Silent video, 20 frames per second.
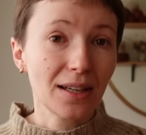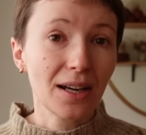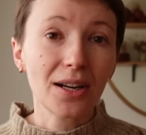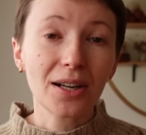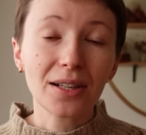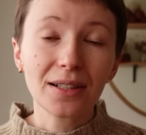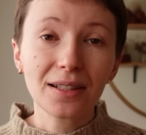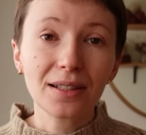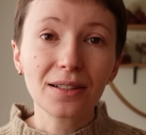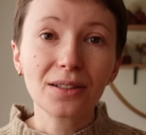
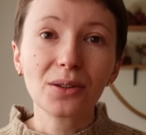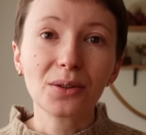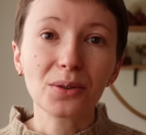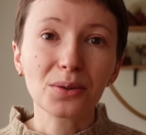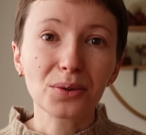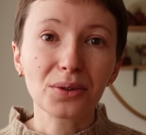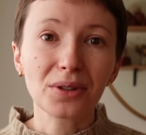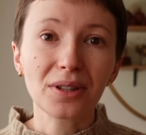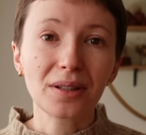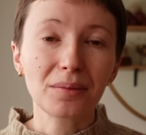Garden
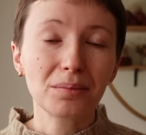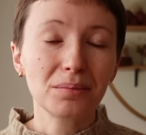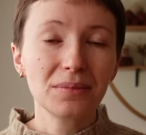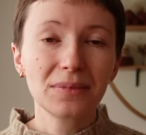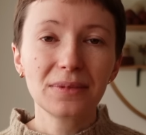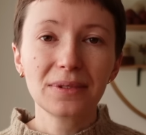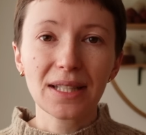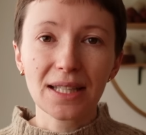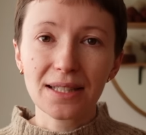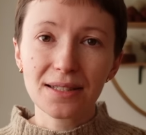or
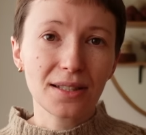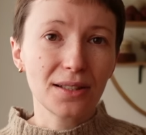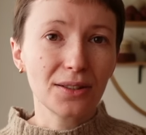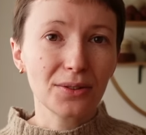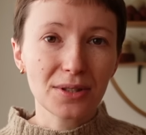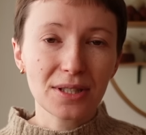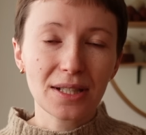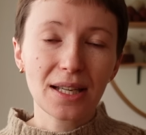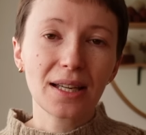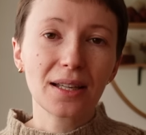Teti
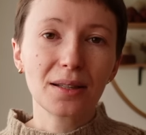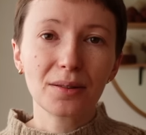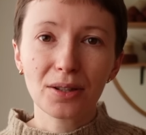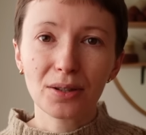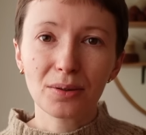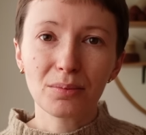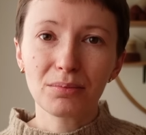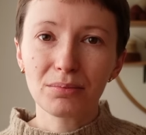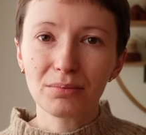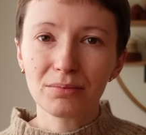Lutzak.
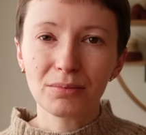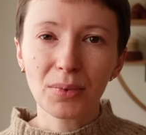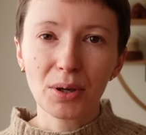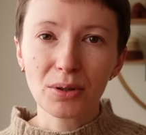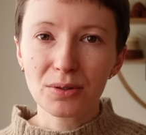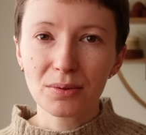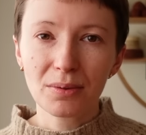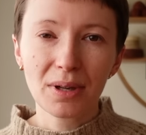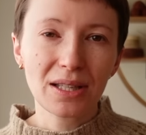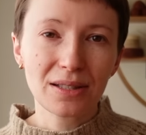You
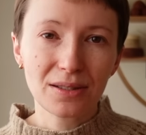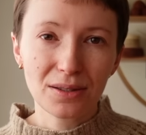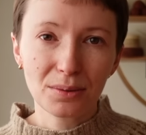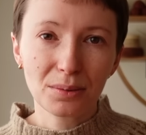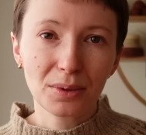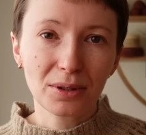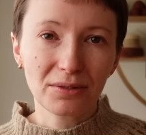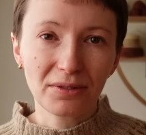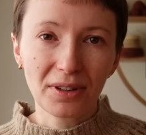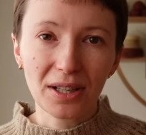both ways you
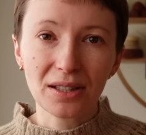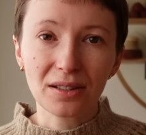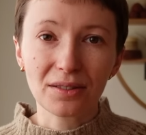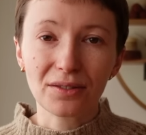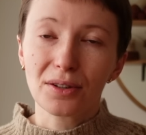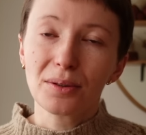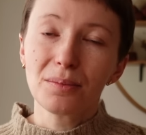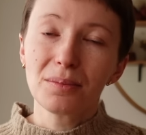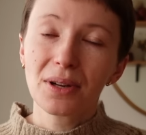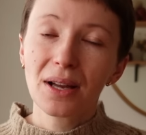will find the
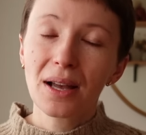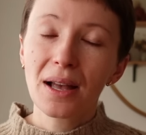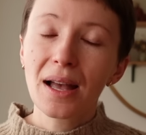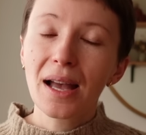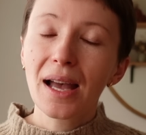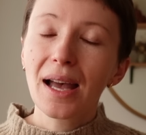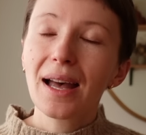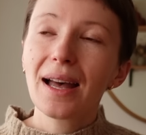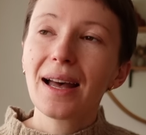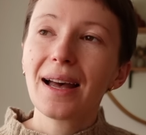group,
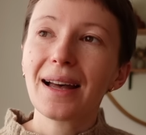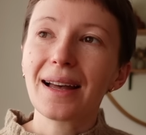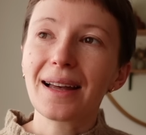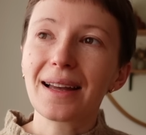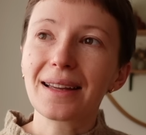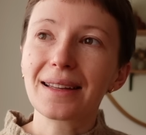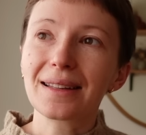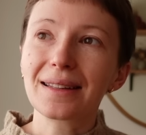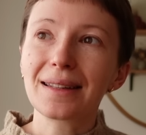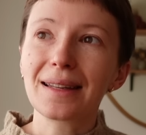
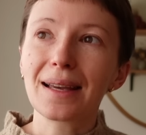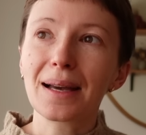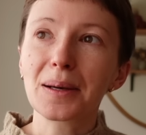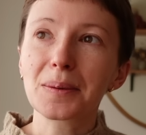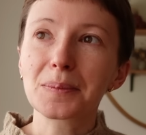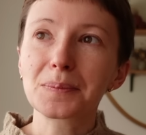and